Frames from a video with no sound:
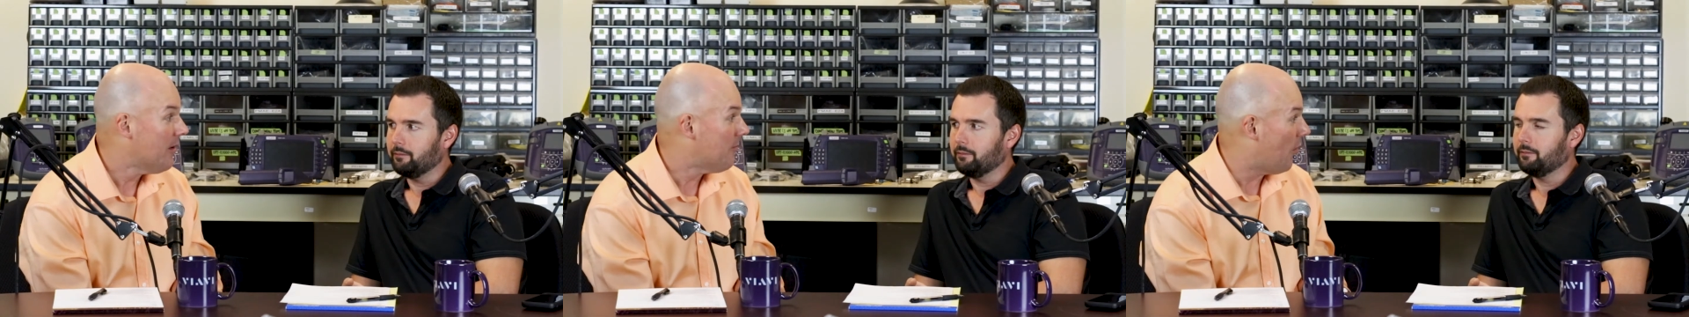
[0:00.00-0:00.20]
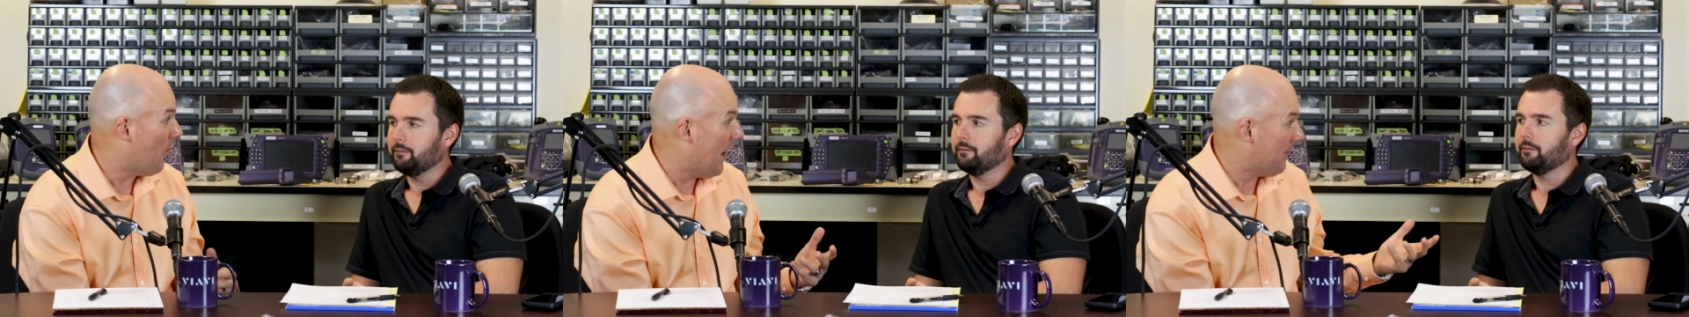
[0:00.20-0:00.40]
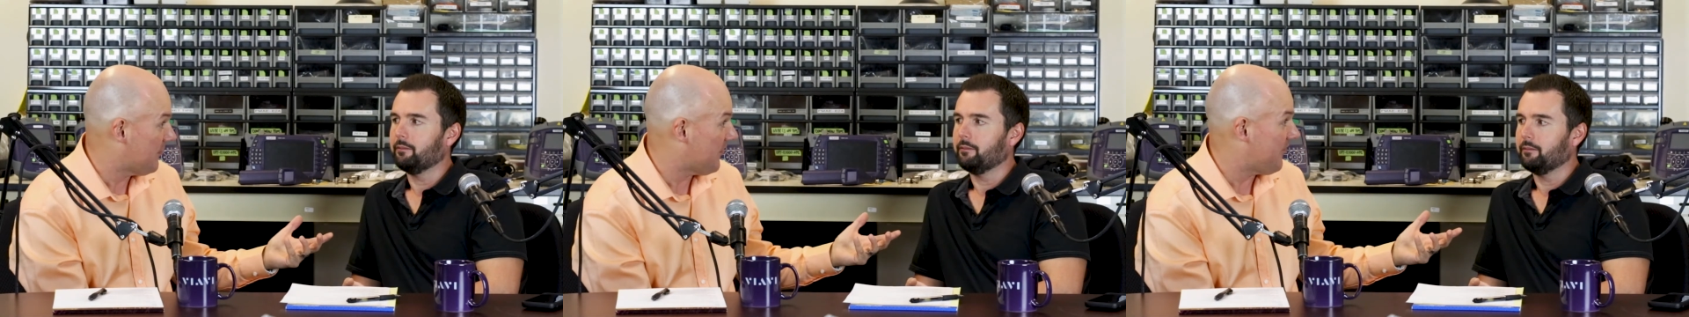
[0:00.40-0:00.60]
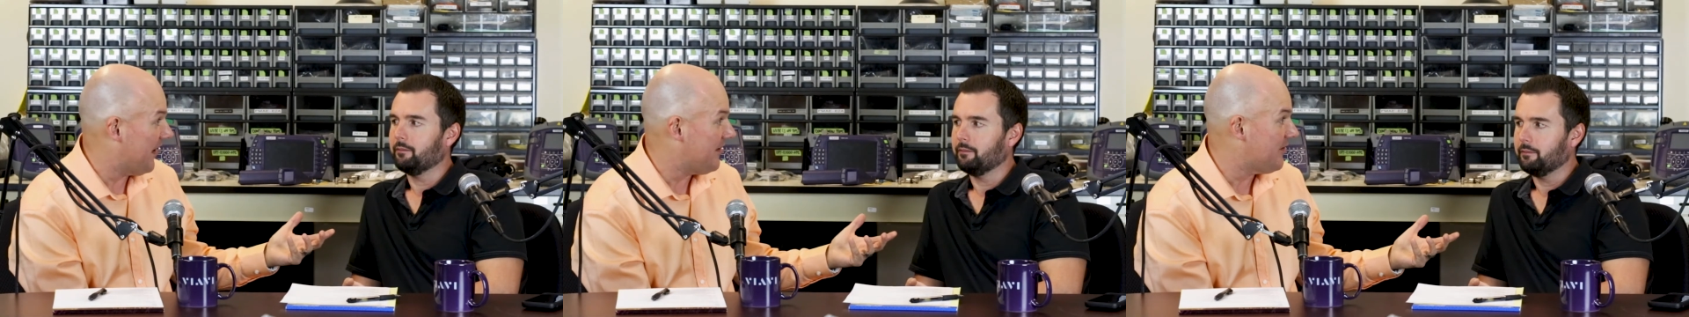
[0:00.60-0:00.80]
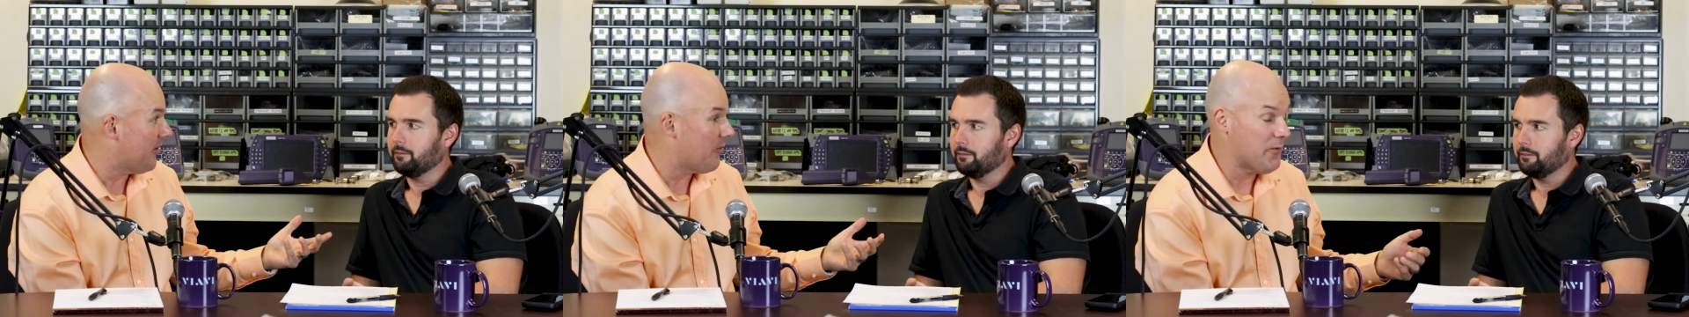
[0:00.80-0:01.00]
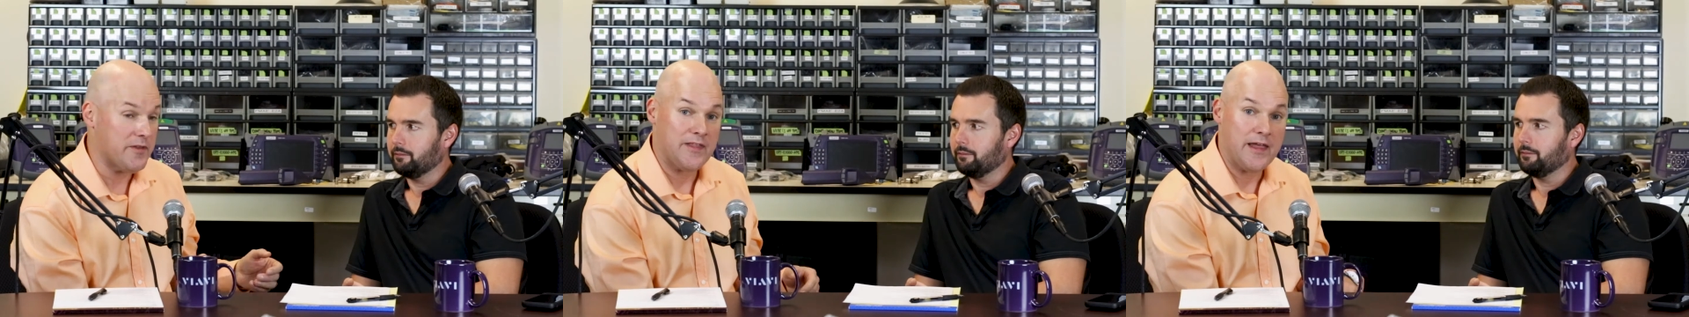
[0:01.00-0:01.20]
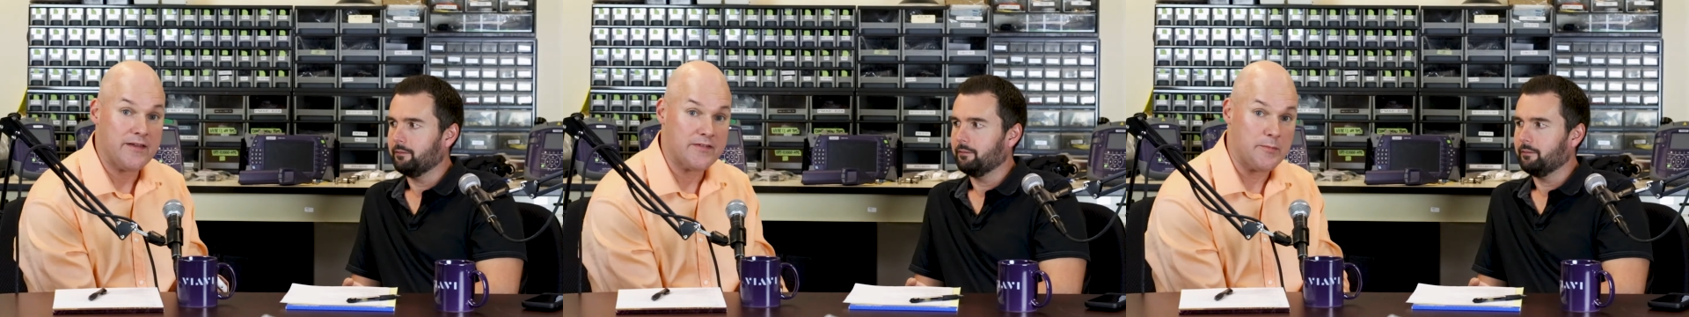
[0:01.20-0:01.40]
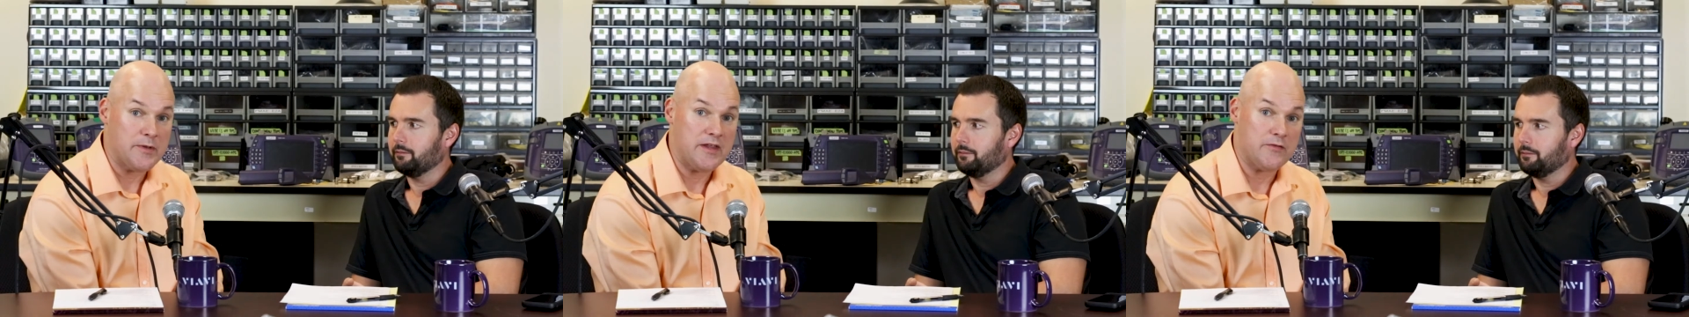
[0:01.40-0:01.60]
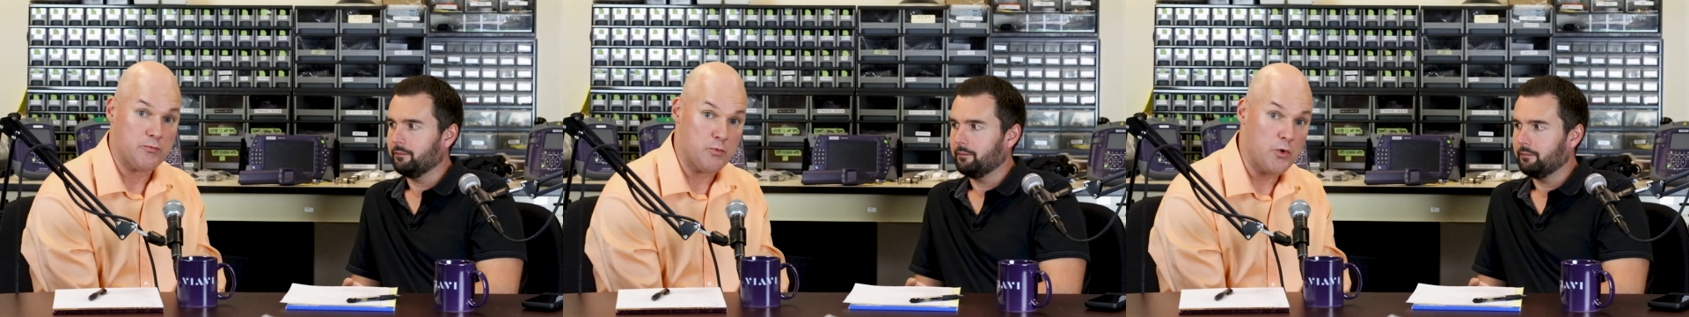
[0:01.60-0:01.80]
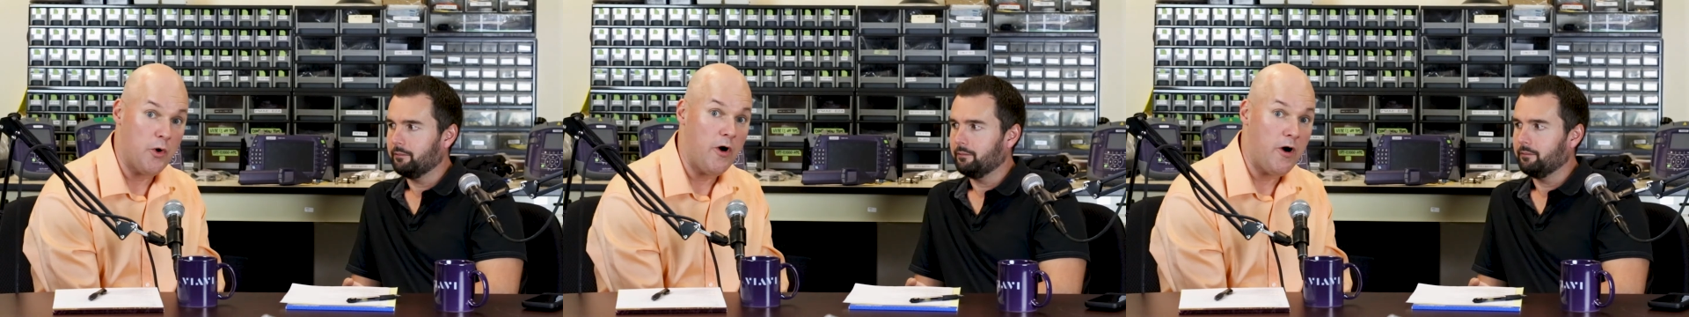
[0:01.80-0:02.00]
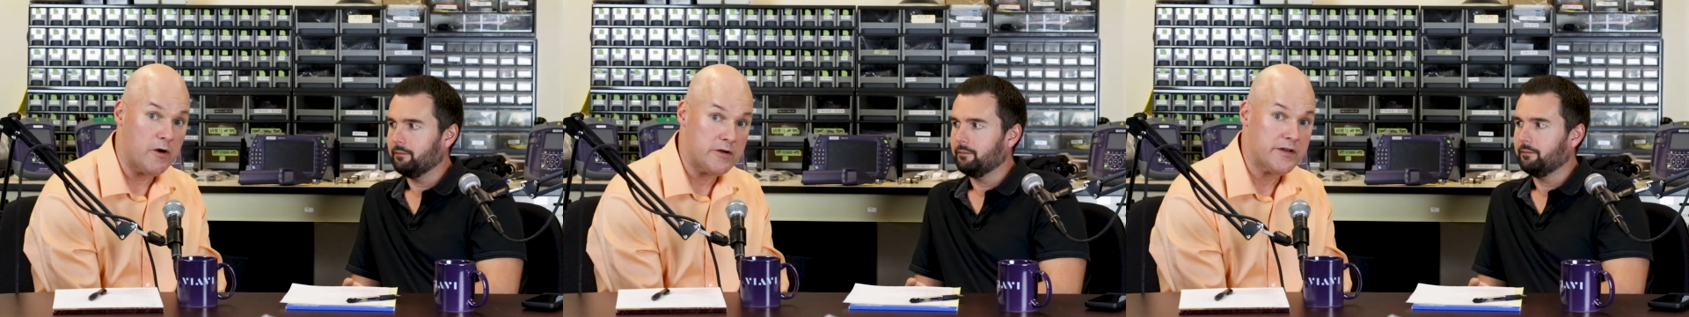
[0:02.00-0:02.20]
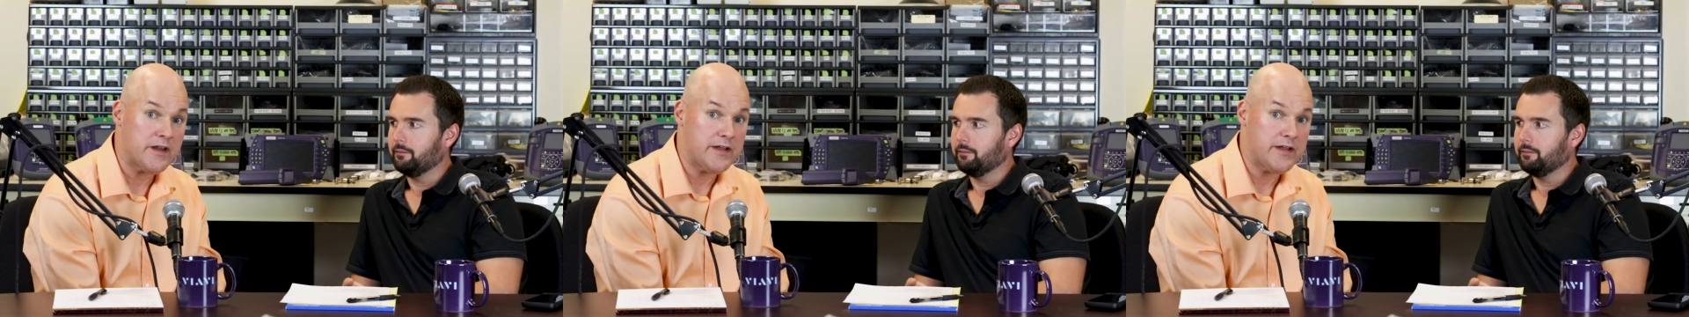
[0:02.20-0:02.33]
Speaker 1: But what happens if I do it with like some of these real hardened